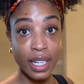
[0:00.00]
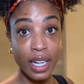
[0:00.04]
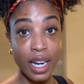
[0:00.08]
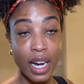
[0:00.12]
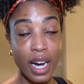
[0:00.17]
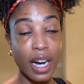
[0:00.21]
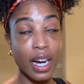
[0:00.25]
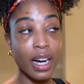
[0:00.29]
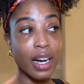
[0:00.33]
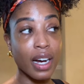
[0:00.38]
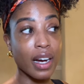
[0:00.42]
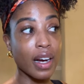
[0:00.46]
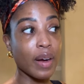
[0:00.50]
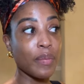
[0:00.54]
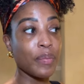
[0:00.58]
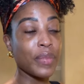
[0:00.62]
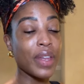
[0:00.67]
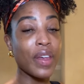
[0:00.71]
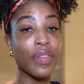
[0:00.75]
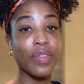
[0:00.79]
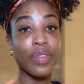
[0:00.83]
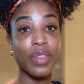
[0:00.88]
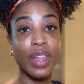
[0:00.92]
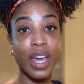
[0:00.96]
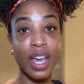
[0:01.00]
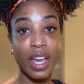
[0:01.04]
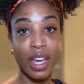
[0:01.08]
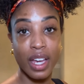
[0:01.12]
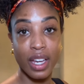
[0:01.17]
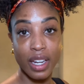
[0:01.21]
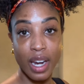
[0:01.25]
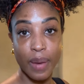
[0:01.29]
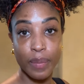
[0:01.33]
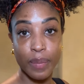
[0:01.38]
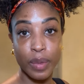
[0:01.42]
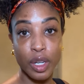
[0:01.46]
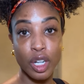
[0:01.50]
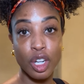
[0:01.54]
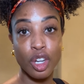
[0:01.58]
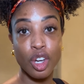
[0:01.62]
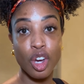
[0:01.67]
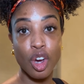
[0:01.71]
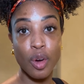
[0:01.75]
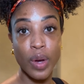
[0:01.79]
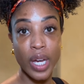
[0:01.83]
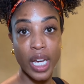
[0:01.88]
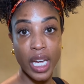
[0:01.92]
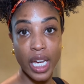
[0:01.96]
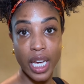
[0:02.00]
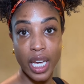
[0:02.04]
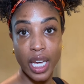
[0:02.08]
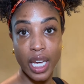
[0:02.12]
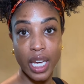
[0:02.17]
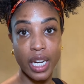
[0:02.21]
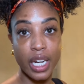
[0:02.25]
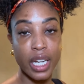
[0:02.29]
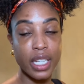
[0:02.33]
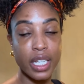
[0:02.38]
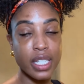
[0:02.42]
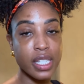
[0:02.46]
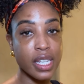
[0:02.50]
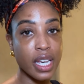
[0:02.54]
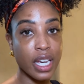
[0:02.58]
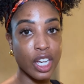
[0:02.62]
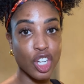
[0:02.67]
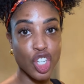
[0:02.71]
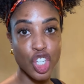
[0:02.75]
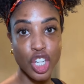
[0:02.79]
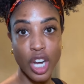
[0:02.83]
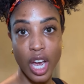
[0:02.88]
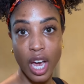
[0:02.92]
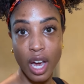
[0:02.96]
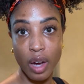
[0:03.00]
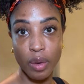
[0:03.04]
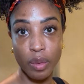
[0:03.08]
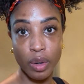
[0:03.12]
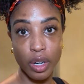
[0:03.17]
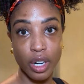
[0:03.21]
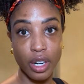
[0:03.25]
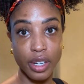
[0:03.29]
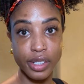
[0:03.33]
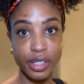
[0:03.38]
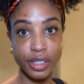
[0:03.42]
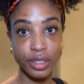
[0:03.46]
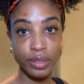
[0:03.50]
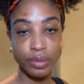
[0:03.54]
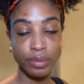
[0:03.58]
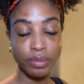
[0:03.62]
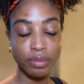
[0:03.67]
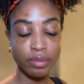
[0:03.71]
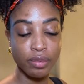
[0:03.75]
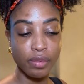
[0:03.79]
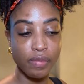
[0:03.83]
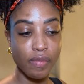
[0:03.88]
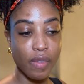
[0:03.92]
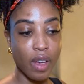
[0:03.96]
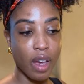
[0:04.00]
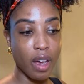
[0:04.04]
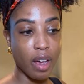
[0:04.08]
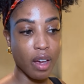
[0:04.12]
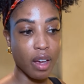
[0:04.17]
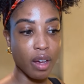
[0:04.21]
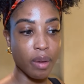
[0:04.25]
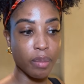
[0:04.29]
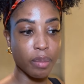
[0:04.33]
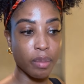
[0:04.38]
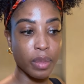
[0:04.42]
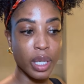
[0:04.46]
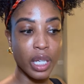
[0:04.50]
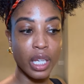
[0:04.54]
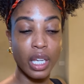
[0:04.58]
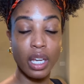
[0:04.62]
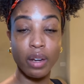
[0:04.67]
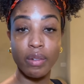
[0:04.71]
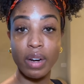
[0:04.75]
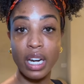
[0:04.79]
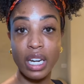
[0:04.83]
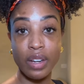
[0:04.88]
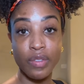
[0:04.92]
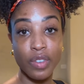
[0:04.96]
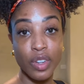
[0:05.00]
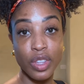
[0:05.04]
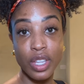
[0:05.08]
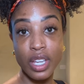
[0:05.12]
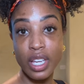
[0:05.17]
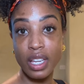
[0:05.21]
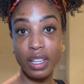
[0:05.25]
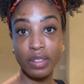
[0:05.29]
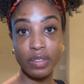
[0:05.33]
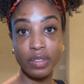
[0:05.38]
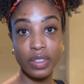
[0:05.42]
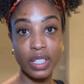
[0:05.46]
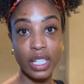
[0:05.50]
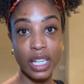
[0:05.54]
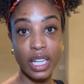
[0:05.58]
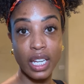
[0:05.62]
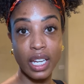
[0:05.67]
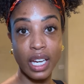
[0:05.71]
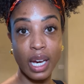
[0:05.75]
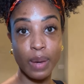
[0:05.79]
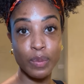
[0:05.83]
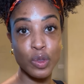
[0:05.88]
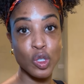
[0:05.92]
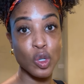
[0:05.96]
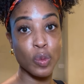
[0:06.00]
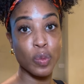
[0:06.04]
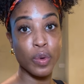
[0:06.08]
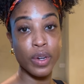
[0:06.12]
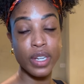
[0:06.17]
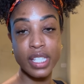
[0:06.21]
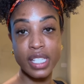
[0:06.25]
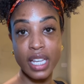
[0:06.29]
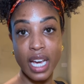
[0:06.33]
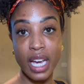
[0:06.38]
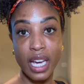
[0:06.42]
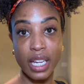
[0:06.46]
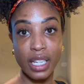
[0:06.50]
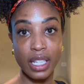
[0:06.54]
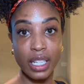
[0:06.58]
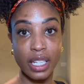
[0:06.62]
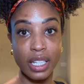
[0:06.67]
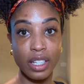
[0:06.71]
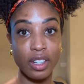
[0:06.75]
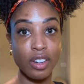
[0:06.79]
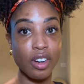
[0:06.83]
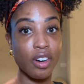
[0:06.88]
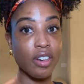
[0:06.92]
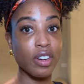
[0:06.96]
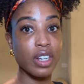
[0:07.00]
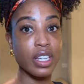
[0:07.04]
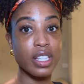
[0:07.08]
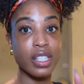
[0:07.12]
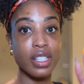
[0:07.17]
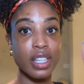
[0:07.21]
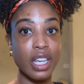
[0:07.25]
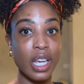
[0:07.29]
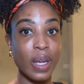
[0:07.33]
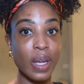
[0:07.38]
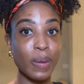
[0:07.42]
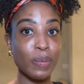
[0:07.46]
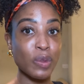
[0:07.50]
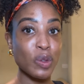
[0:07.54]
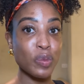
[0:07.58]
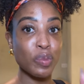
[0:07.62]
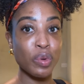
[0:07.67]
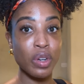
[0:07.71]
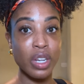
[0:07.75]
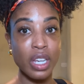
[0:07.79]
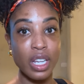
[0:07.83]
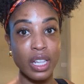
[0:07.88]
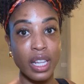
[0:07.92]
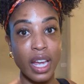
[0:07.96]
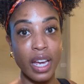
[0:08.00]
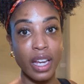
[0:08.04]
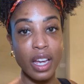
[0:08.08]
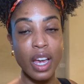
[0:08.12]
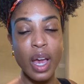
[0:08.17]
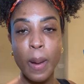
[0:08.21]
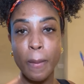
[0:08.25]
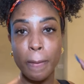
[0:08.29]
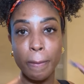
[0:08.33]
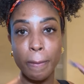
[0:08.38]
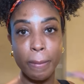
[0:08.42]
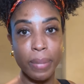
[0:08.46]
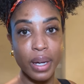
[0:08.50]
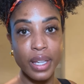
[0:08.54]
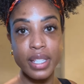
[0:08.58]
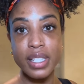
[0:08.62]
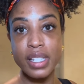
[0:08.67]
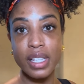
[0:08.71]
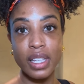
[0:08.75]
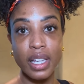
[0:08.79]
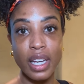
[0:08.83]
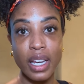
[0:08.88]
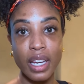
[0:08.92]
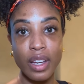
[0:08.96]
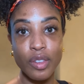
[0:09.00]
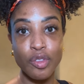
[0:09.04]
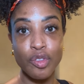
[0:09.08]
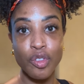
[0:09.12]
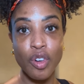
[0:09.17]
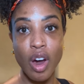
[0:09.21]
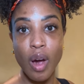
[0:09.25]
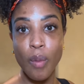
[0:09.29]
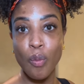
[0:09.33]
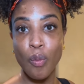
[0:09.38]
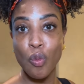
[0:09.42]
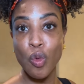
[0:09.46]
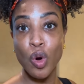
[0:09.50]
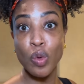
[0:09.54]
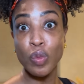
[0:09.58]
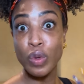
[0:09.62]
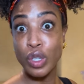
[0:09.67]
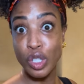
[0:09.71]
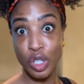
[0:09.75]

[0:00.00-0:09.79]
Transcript: um, and then I'm gonna go ahead and take a shower. Um, and get ready for the evening. I'm super excited. It already seemed pretty like bustling from what we